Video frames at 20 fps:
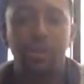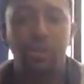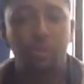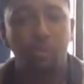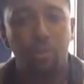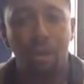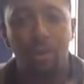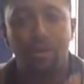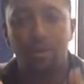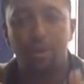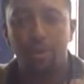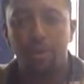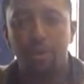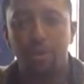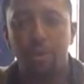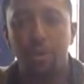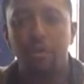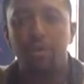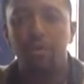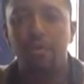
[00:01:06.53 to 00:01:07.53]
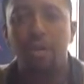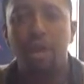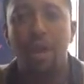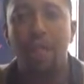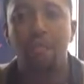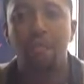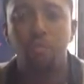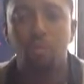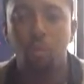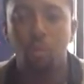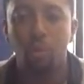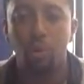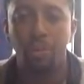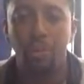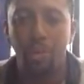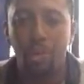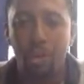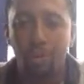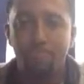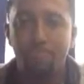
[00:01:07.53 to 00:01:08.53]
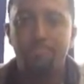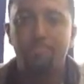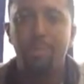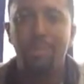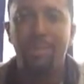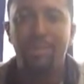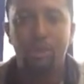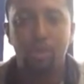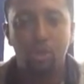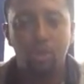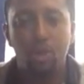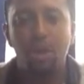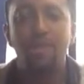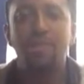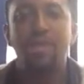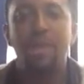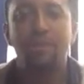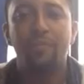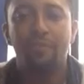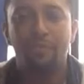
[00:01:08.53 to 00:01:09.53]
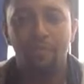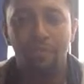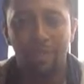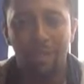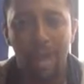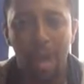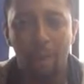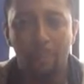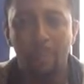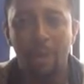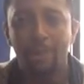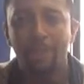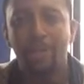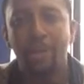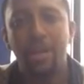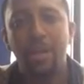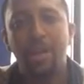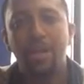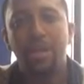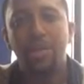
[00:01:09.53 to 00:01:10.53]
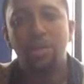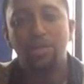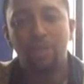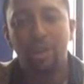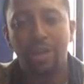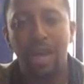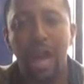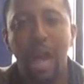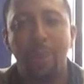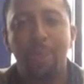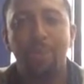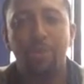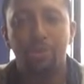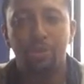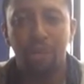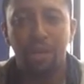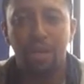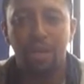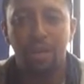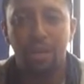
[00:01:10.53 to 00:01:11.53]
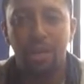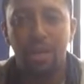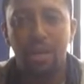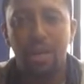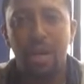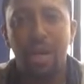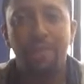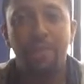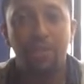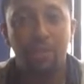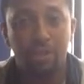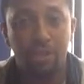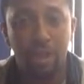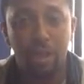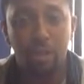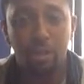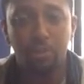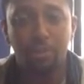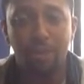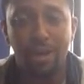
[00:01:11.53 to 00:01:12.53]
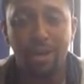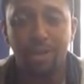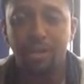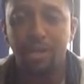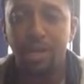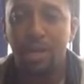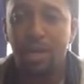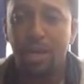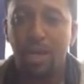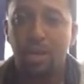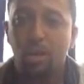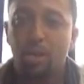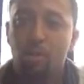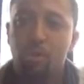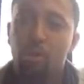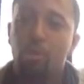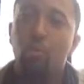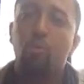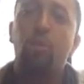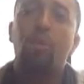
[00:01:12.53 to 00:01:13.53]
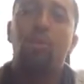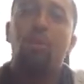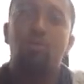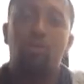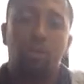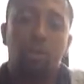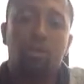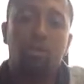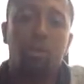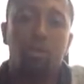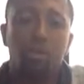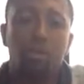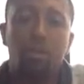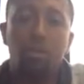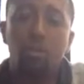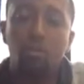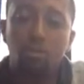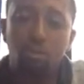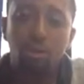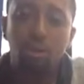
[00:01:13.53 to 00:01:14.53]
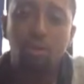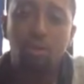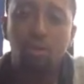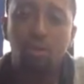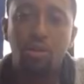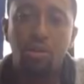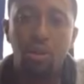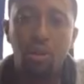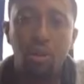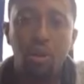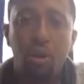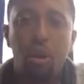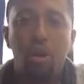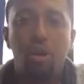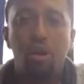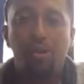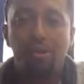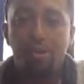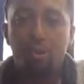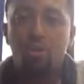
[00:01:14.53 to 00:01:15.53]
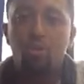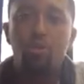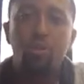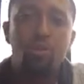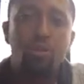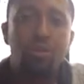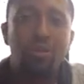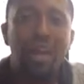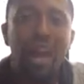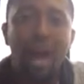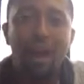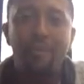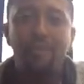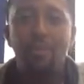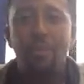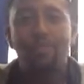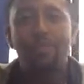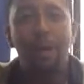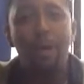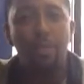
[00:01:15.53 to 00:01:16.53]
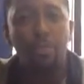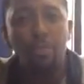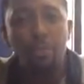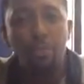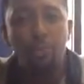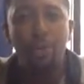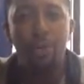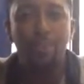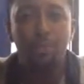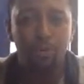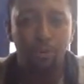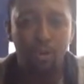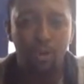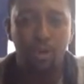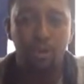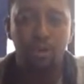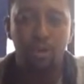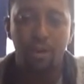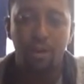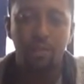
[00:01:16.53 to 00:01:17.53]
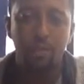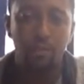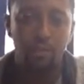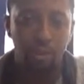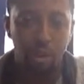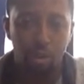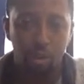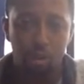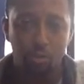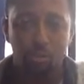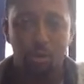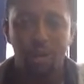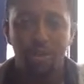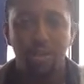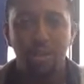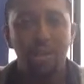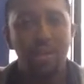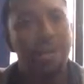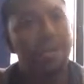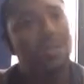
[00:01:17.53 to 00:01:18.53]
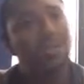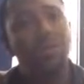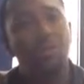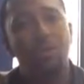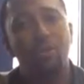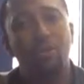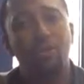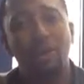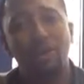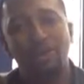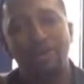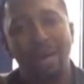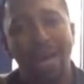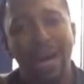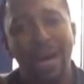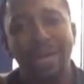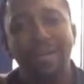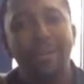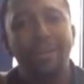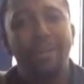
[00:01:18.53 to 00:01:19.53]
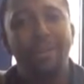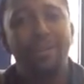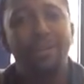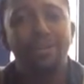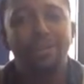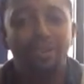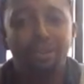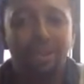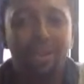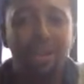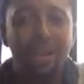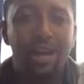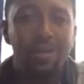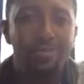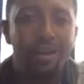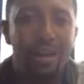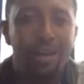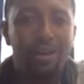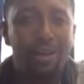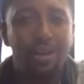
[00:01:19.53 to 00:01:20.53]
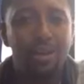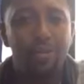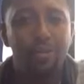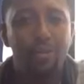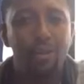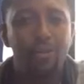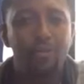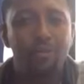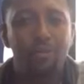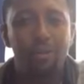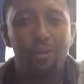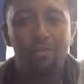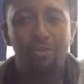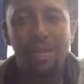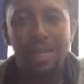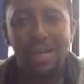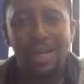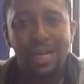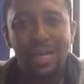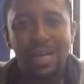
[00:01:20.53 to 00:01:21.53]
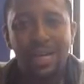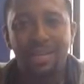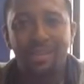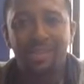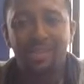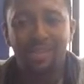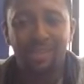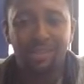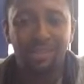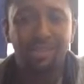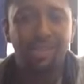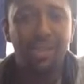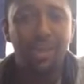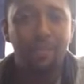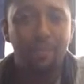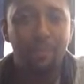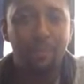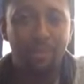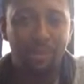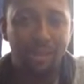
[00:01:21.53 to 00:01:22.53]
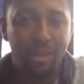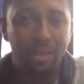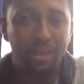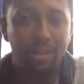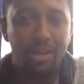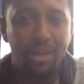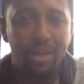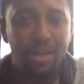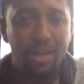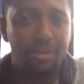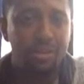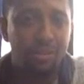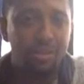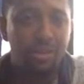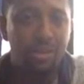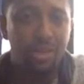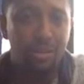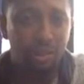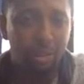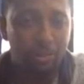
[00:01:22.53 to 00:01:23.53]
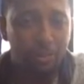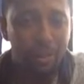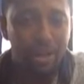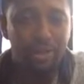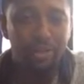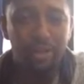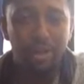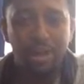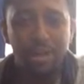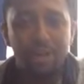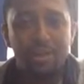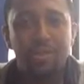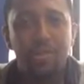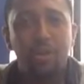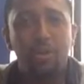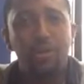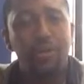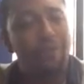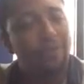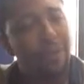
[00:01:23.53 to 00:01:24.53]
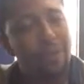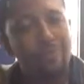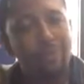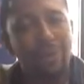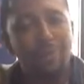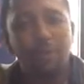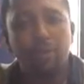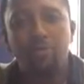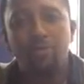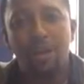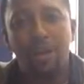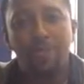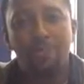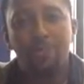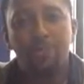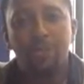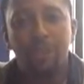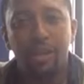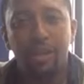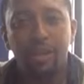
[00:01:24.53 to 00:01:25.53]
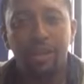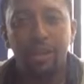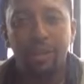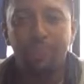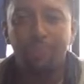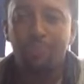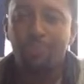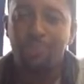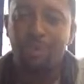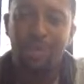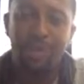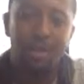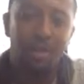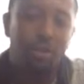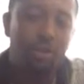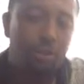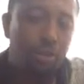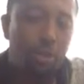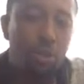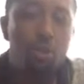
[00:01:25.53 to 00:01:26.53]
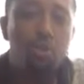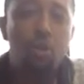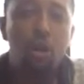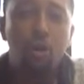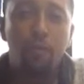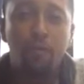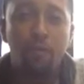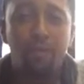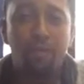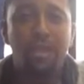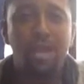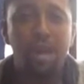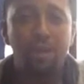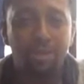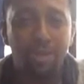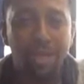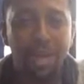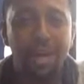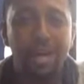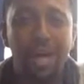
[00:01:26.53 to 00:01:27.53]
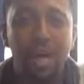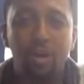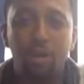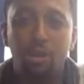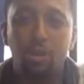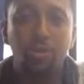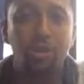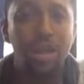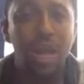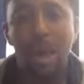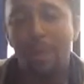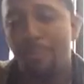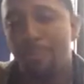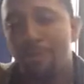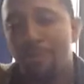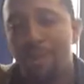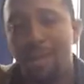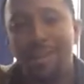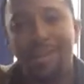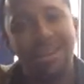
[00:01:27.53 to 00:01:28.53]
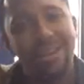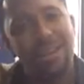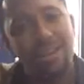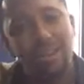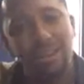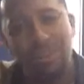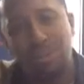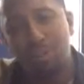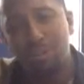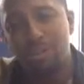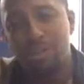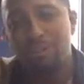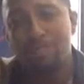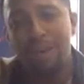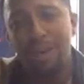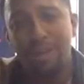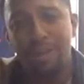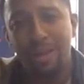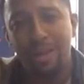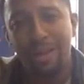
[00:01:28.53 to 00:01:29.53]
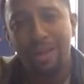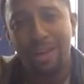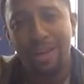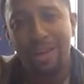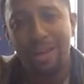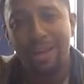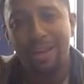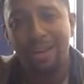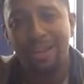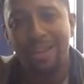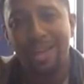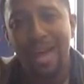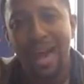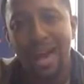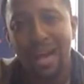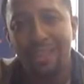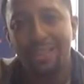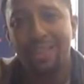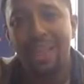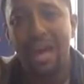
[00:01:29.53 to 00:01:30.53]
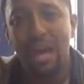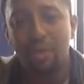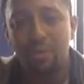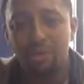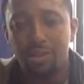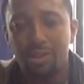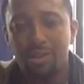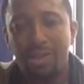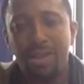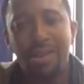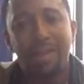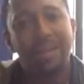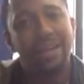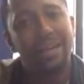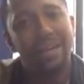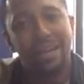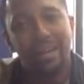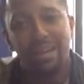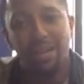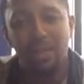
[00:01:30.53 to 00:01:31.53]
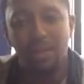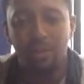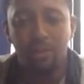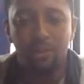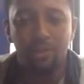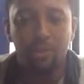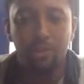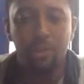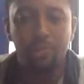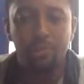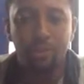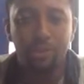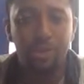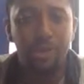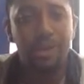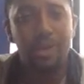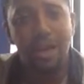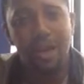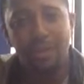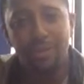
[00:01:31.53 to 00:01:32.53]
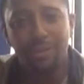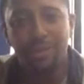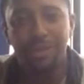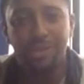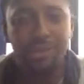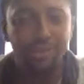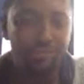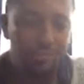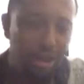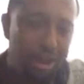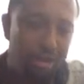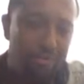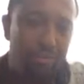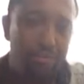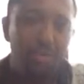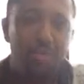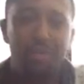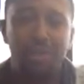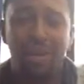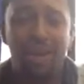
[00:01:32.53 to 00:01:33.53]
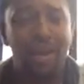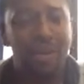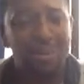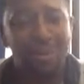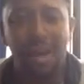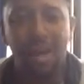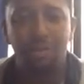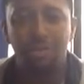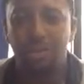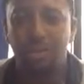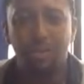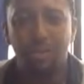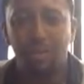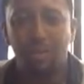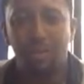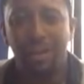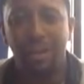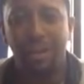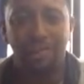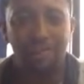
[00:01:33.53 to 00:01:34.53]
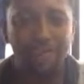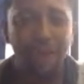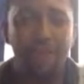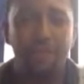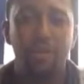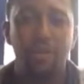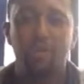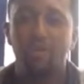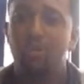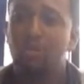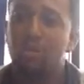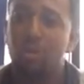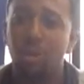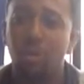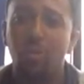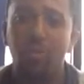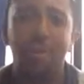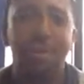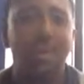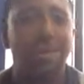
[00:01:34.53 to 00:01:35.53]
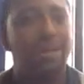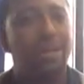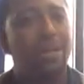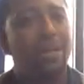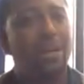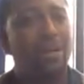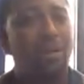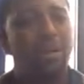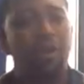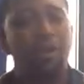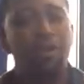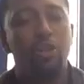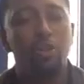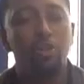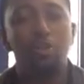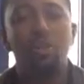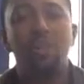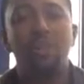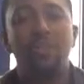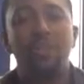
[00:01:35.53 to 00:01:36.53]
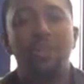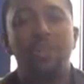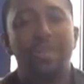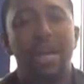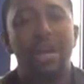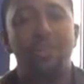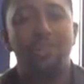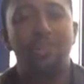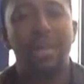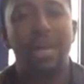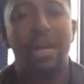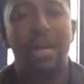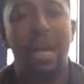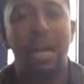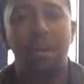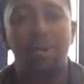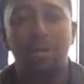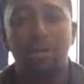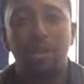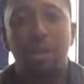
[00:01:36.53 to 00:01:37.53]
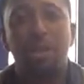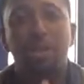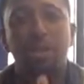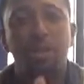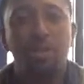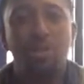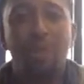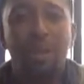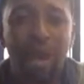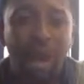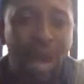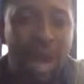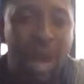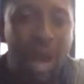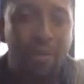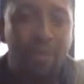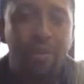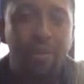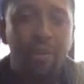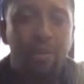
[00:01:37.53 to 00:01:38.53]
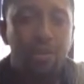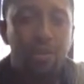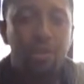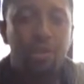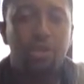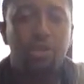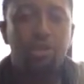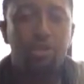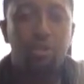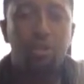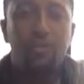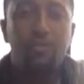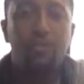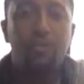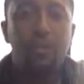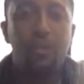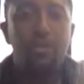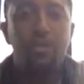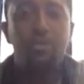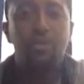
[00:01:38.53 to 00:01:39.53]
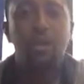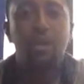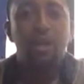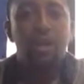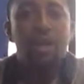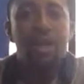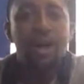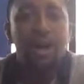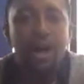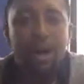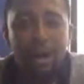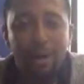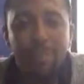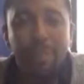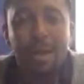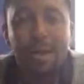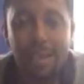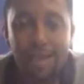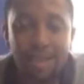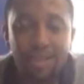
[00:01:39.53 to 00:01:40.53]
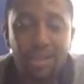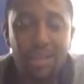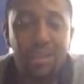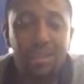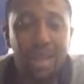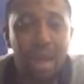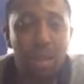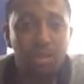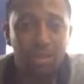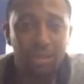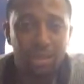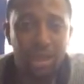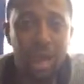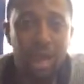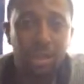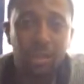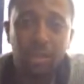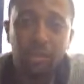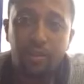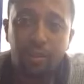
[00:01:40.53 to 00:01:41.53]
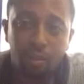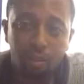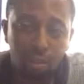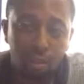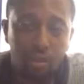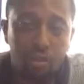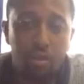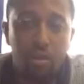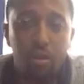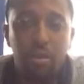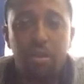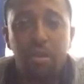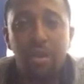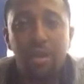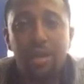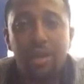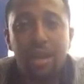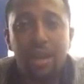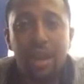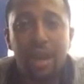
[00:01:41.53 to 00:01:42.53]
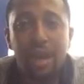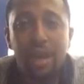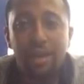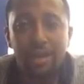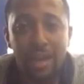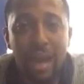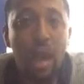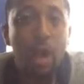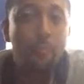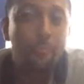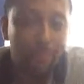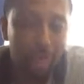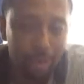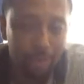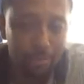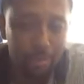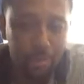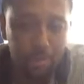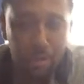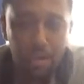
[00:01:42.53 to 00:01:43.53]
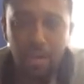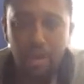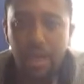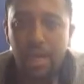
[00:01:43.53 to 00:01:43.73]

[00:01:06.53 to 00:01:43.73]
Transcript: It's whatever you're, you're comfortable with, but start saving for the down payment. 3.5% of the sales price. And also closing costs. Closing costs are usually on average about 3% of the sales price. So combined, you're looking at about anywhere from uh, 6 to 7% of the sales price. So if I'm giving you numbers here, uh, on a $250,000 house, 3.5% is close to about uh, 9,000 and another 3% obviously is around 3, 8,000 or 8,500. So uh, on a $250,000 house, you want to have just in those funds uh, about $18,000 closing cost and down payment.